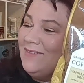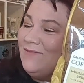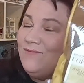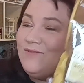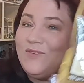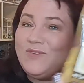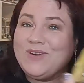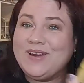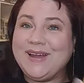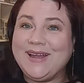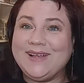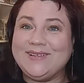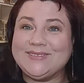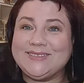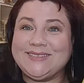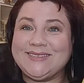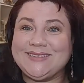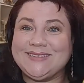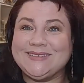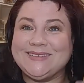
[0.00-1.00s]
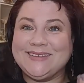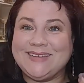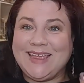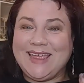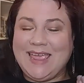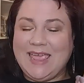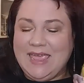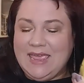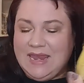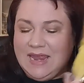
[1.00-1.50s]
Four ounce,
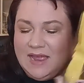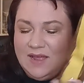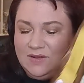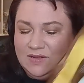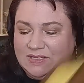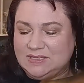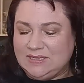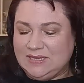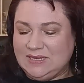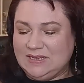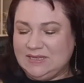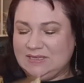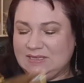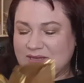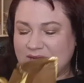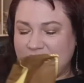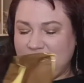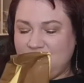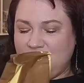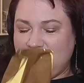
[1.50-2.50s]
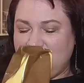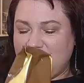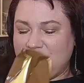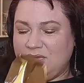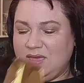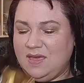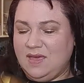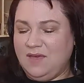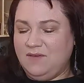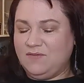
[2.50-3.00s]
eight ounces
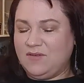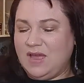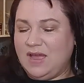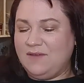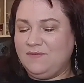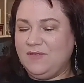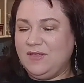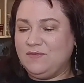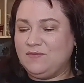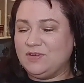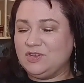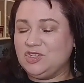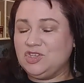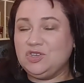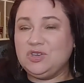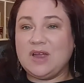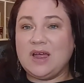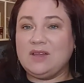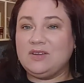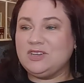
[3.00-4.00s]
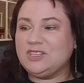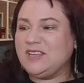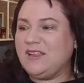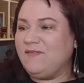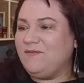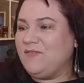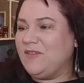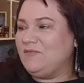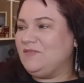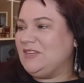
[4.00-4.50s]
worth of coffee for
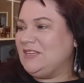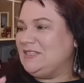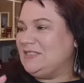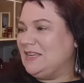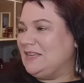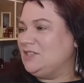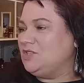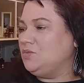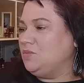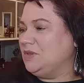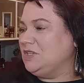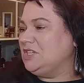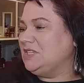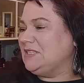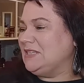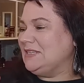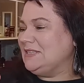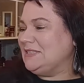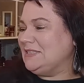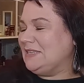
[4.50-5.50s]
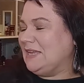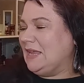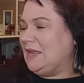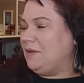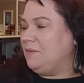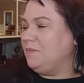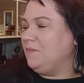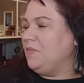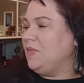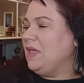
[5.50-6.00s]
$2.50, which is insane.